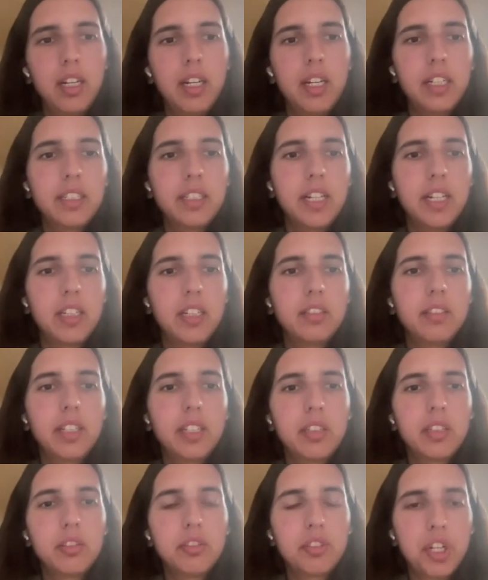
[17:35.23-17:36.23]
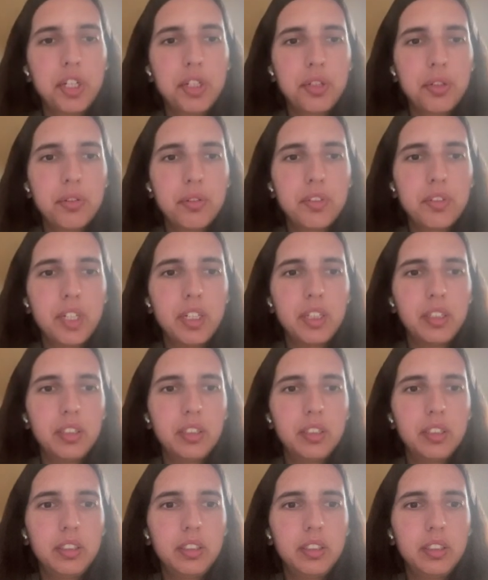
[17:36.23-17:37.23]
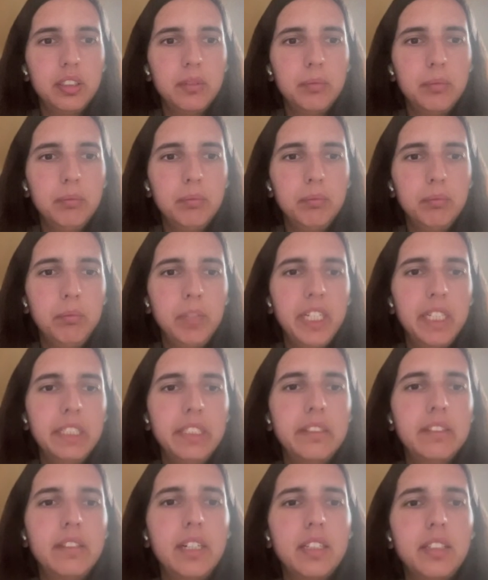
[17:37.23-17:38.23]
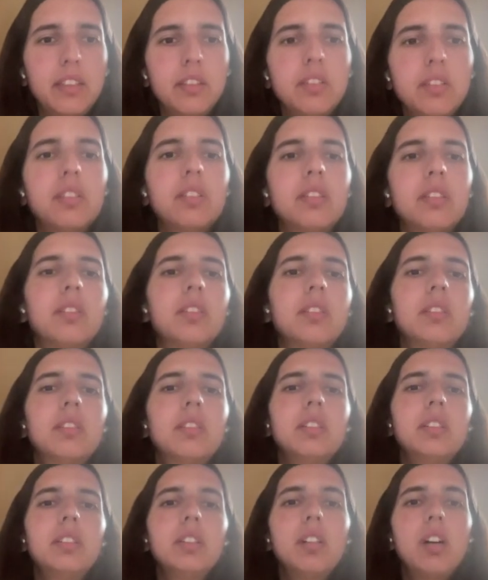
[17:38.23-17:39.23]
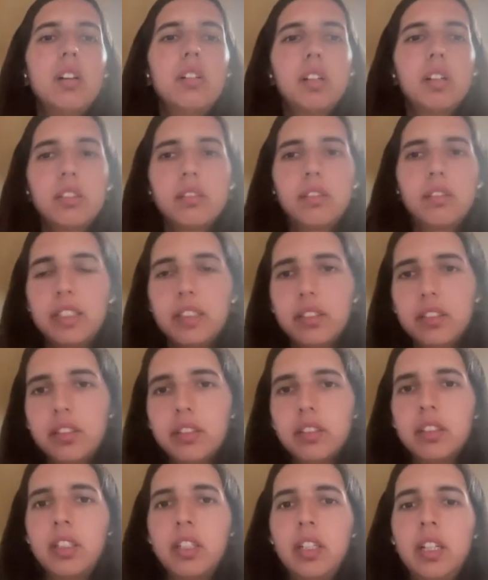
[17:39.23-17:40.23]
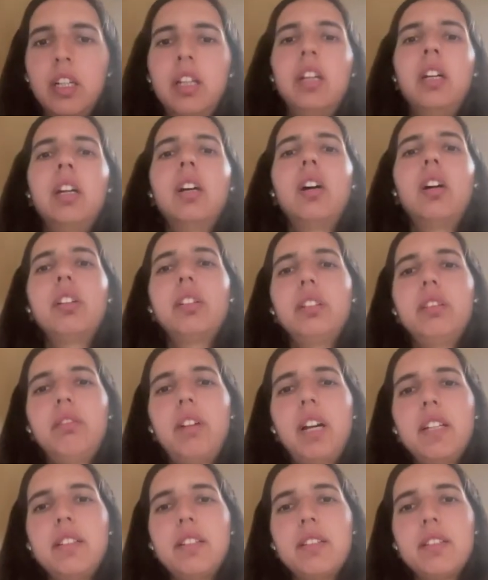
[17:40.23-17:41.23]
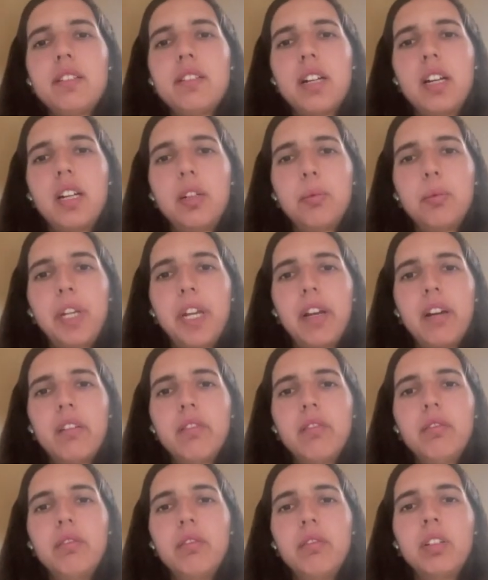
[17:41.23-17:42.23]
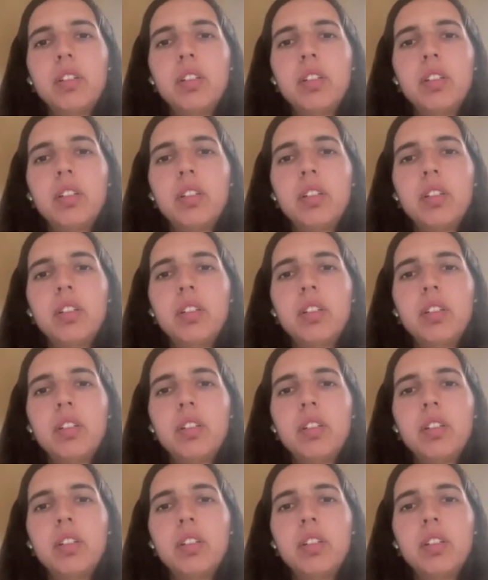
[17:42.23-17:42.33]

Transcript: and then the legal thresholds are in the lines, the colored lines. On the right-hand side, we have